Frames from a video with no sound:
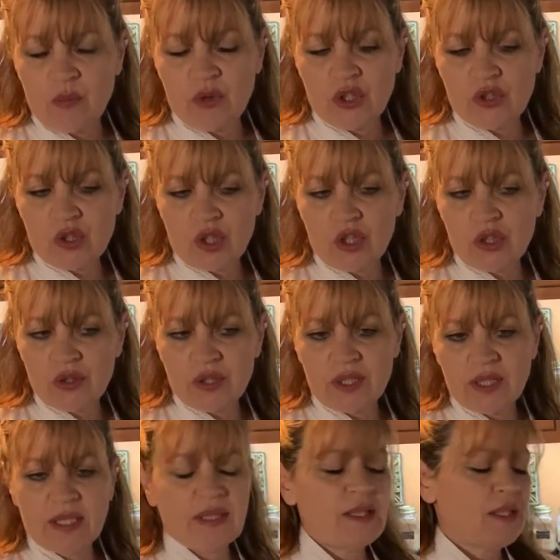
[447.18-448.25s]
The darker the
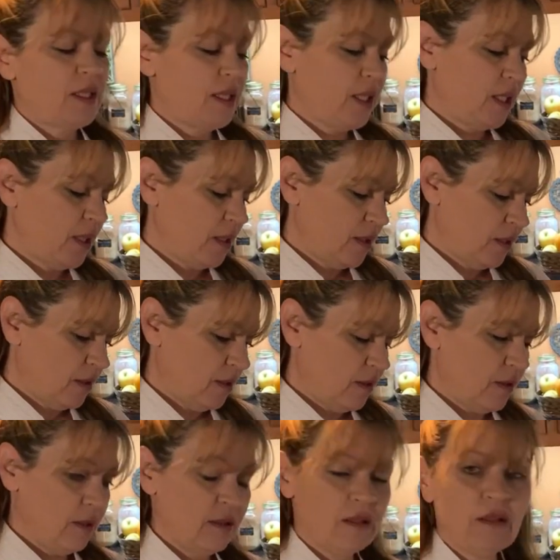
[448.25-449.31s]
density,
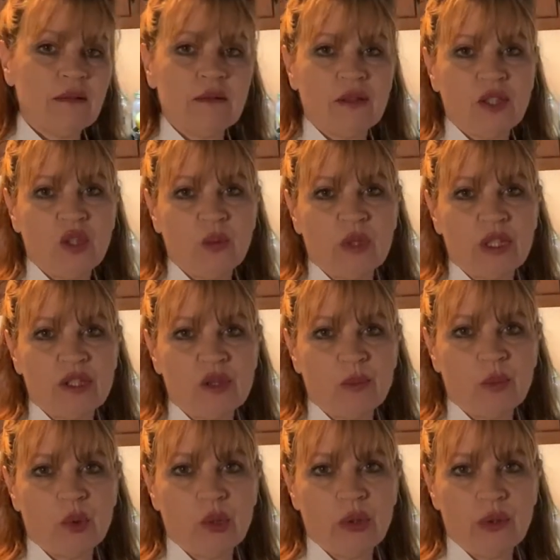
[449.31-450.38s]
you want it to
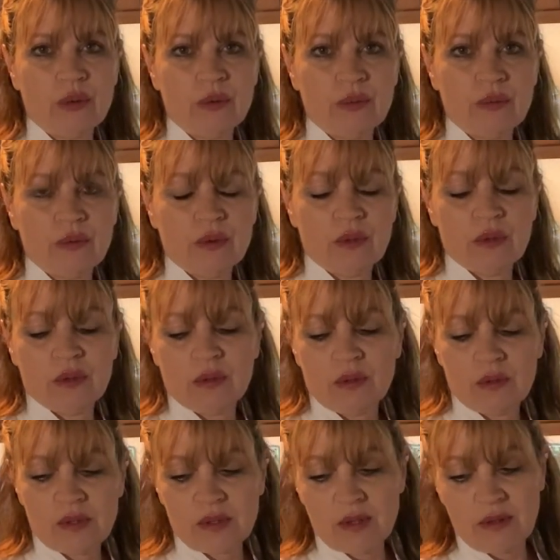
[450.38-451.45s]
boil.
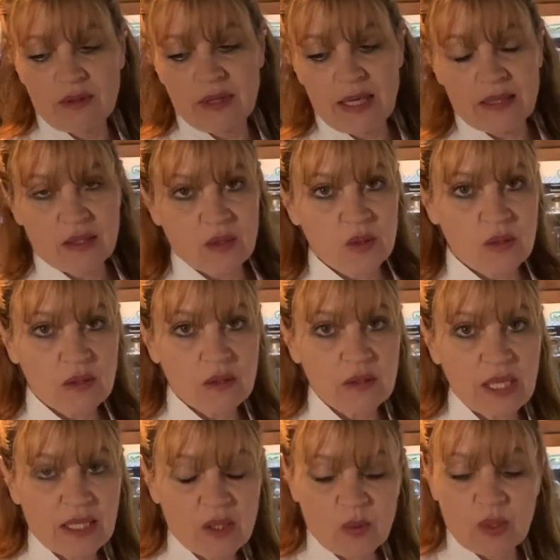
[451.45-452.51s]
So
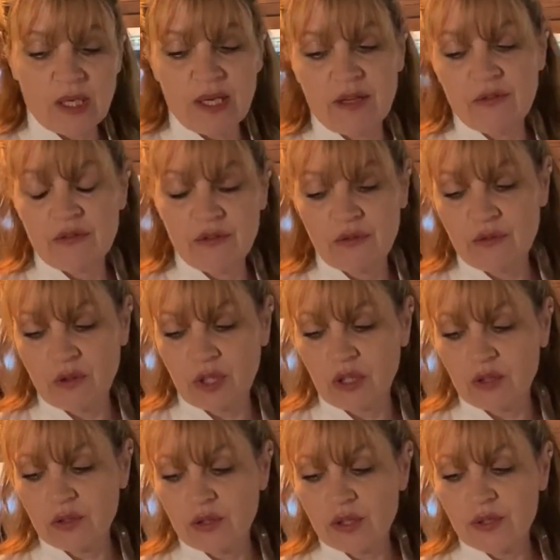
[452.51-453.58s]
that's what I've
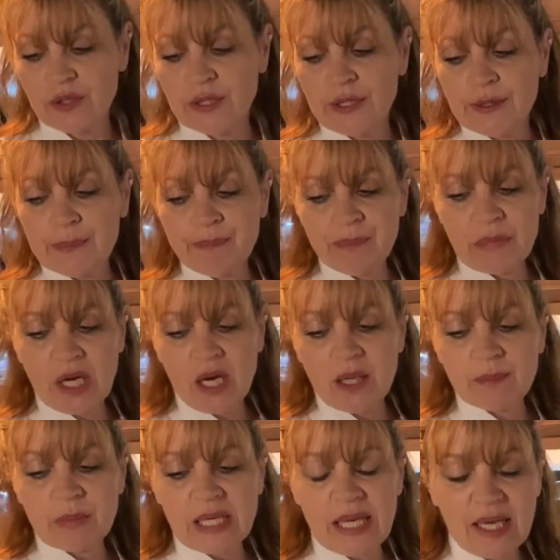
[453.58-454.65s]
learned.
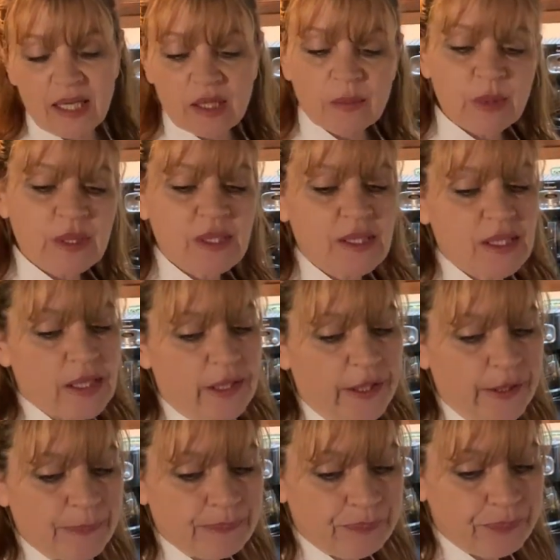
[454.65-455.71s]
Cannabis
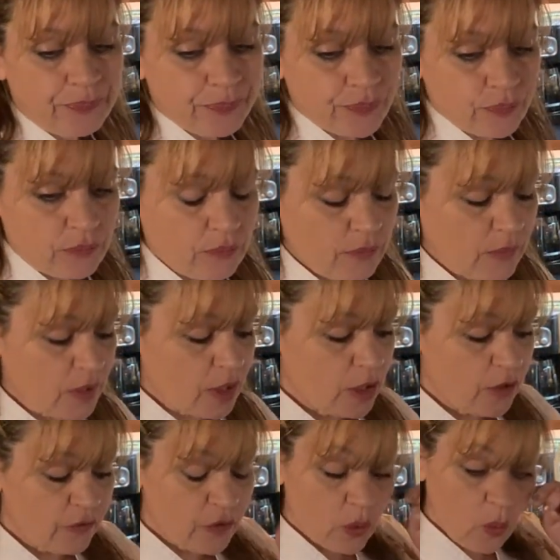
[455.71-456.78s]
tea,
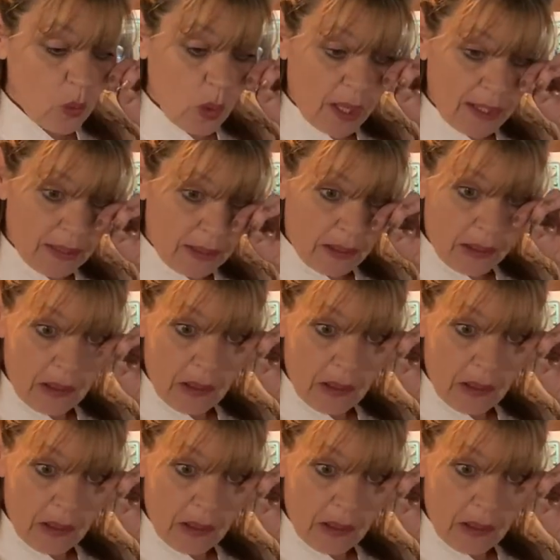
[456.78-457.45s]
and if you want